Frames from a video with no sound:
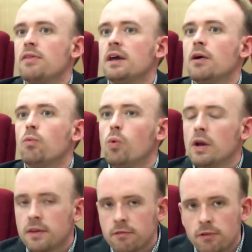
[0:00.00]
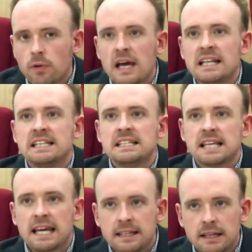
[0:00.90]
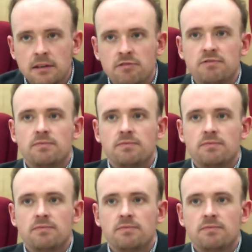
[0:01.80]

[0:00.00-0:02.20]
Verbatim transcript: They are wonderful at deciding